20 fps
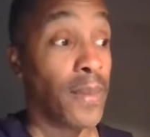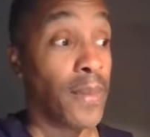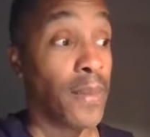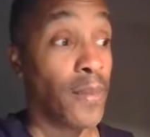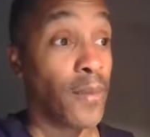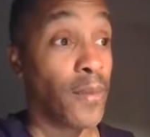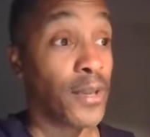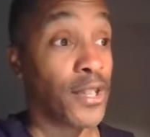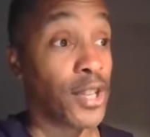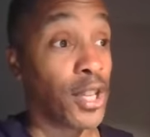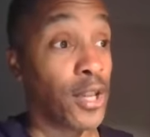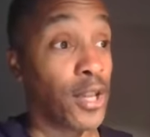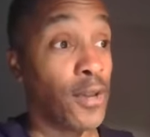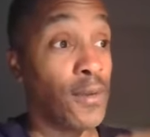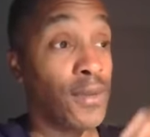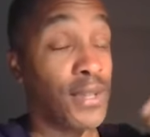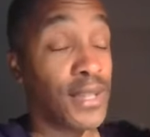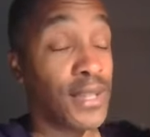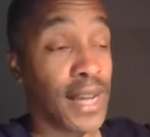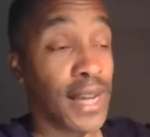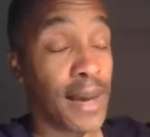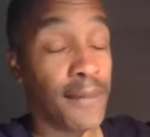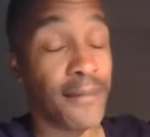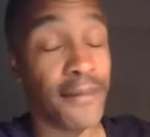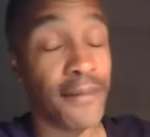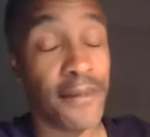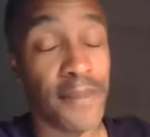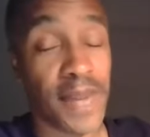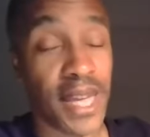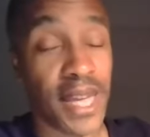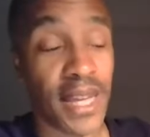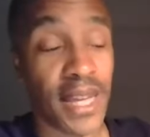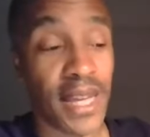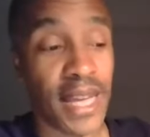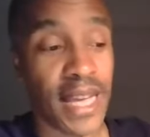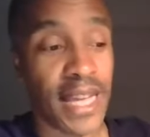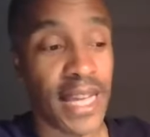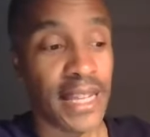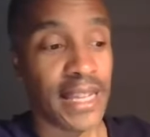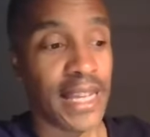was a huge step for me
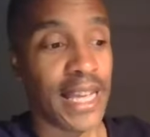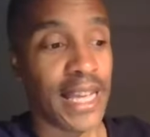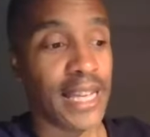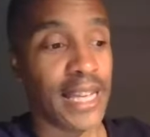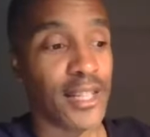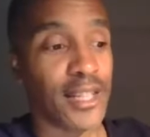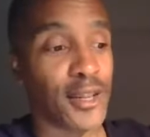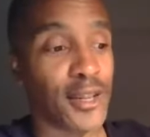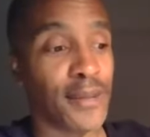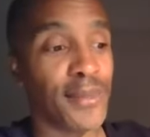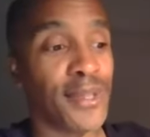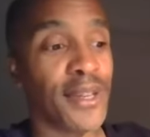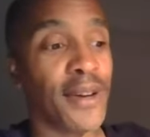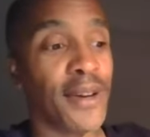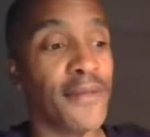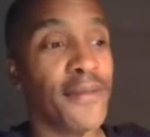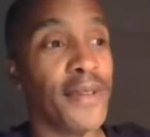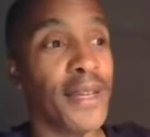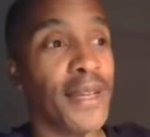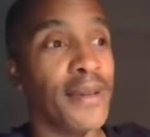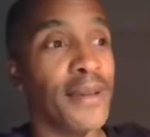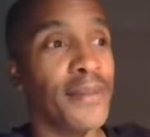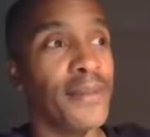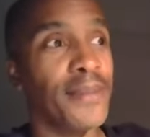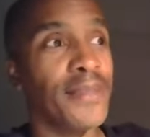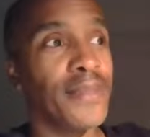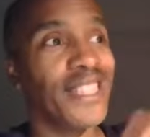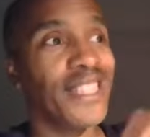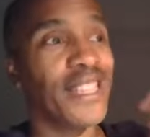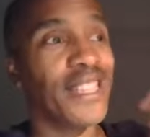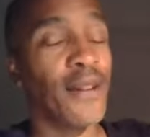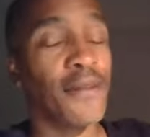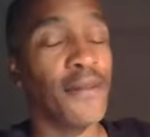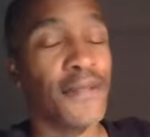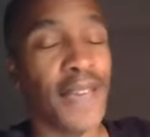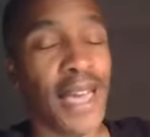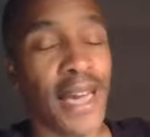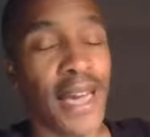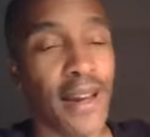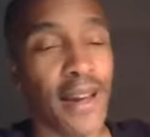in terms of
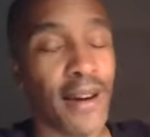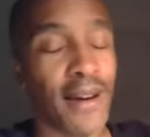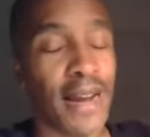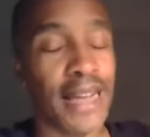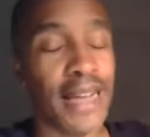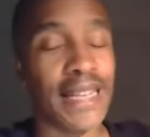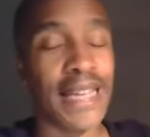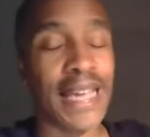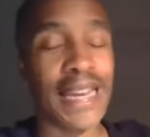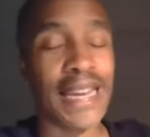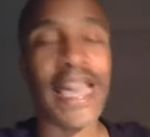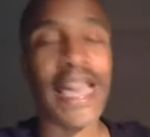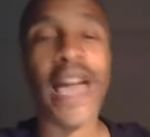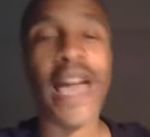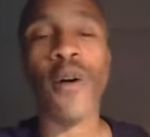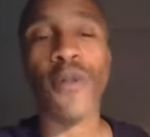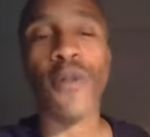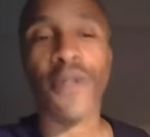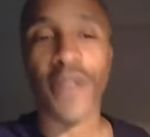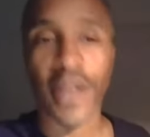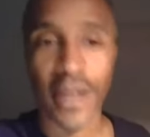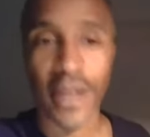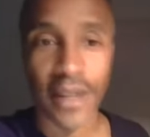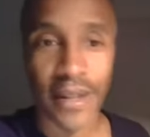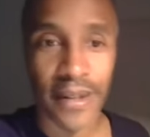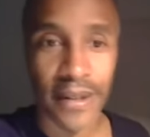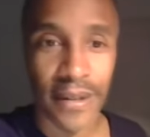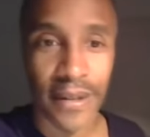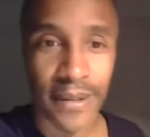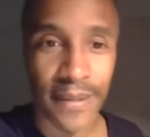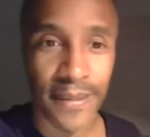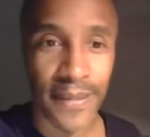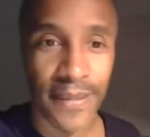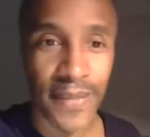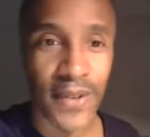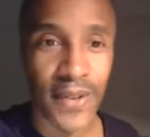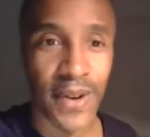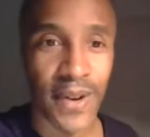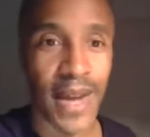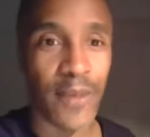self-care and getting healthy,
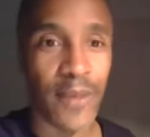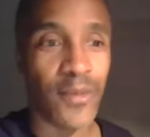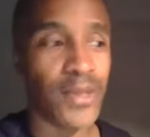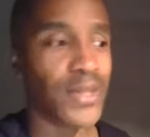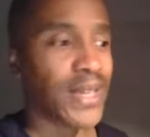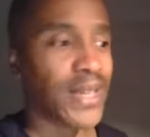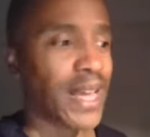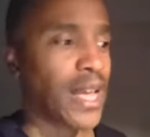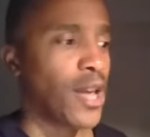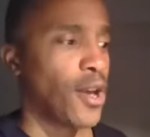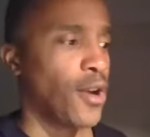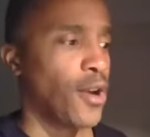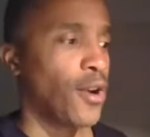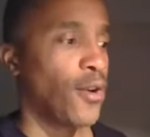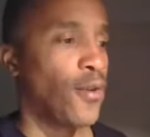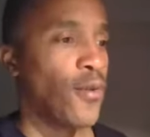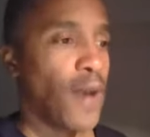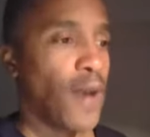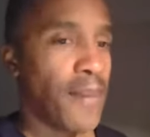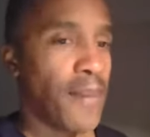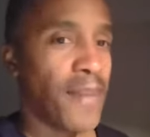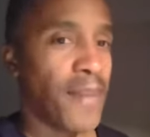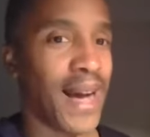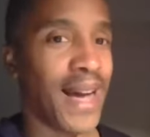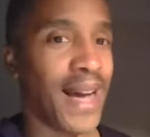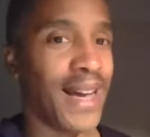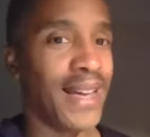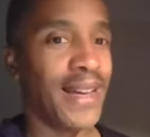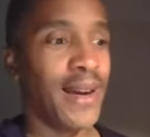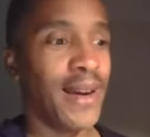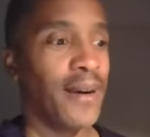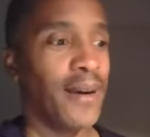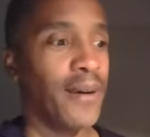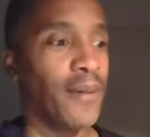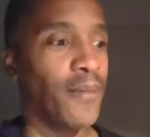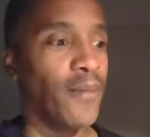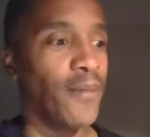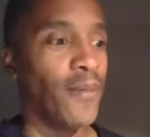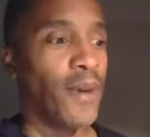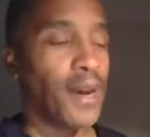right? It was like, who am I?
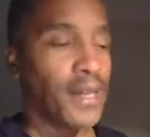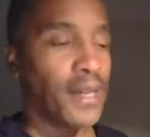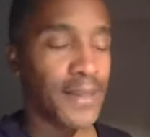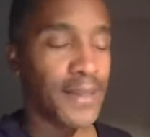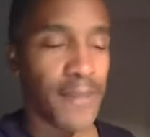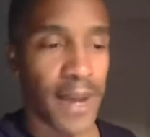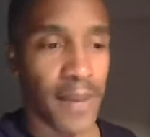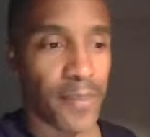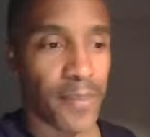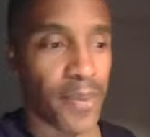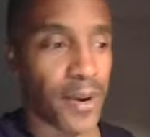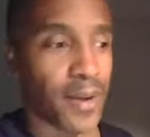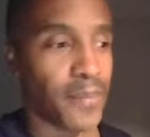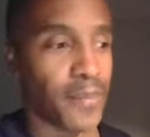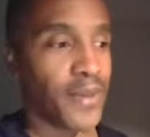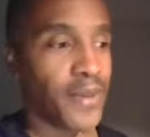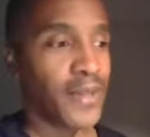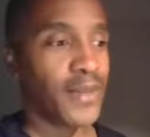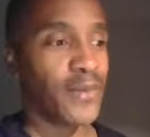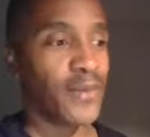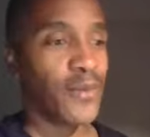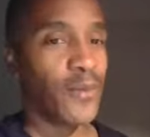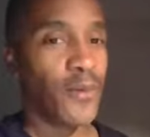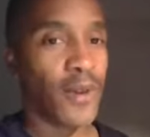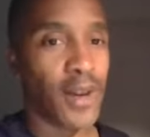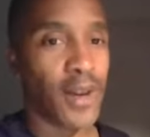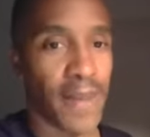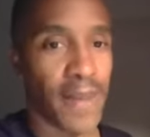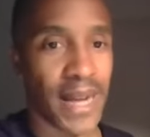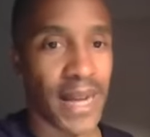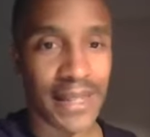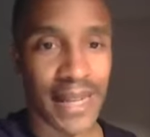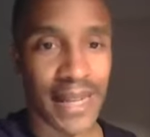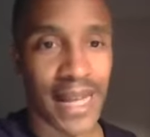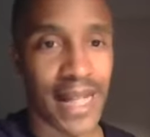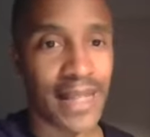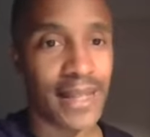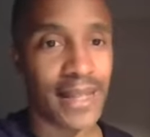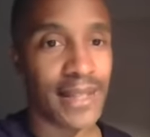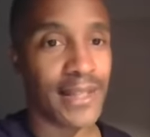What is my purpose? What are my
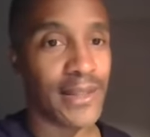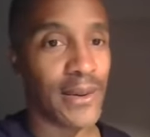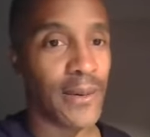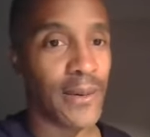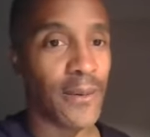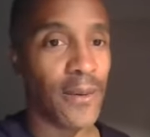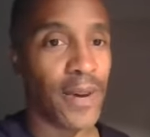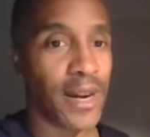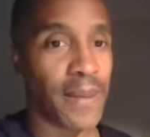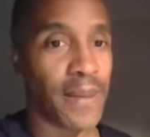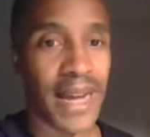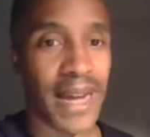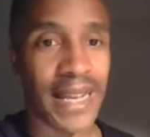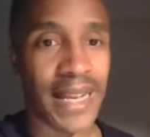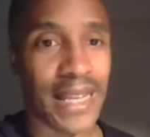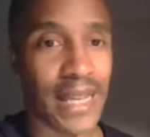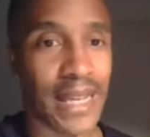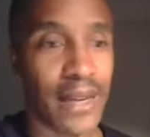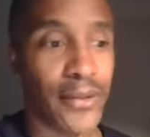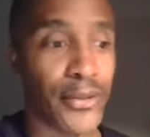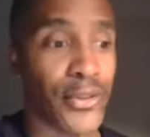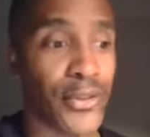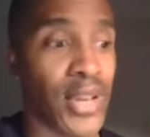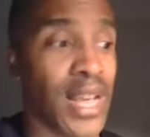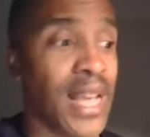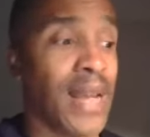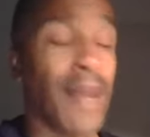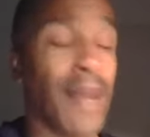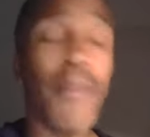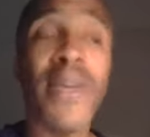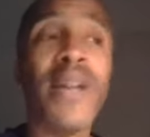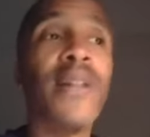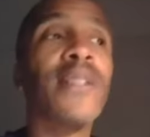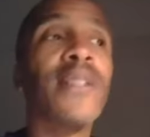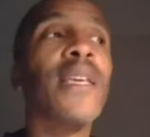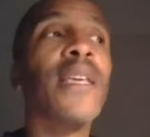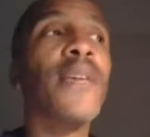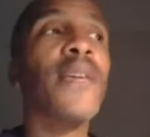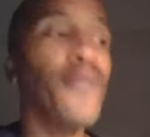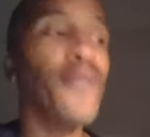talents? What are my gifts?
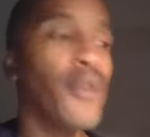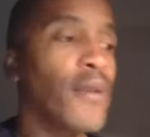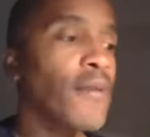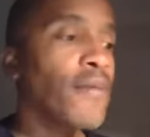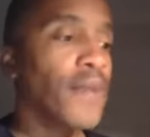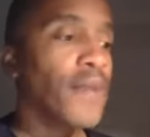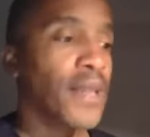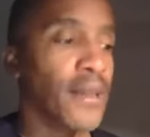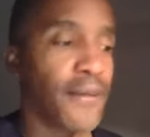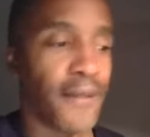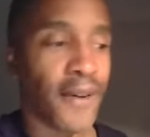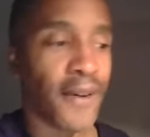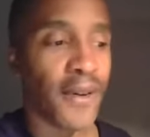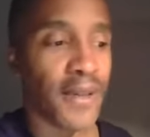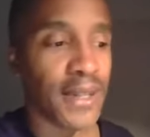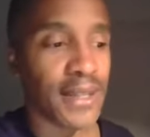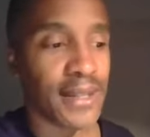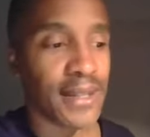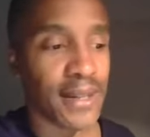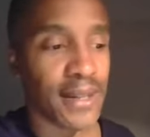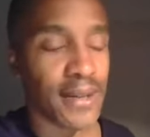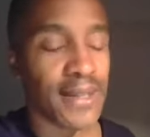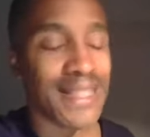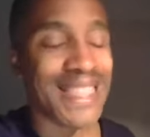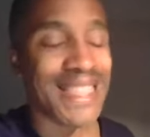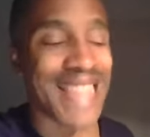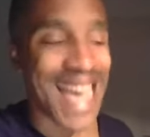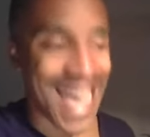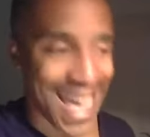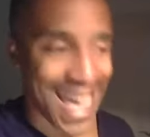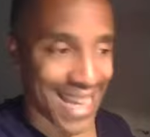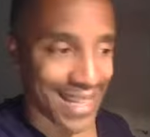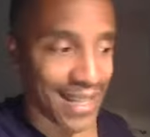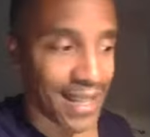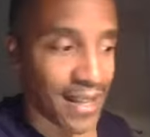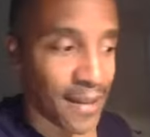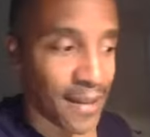Because if you're really focusing on that,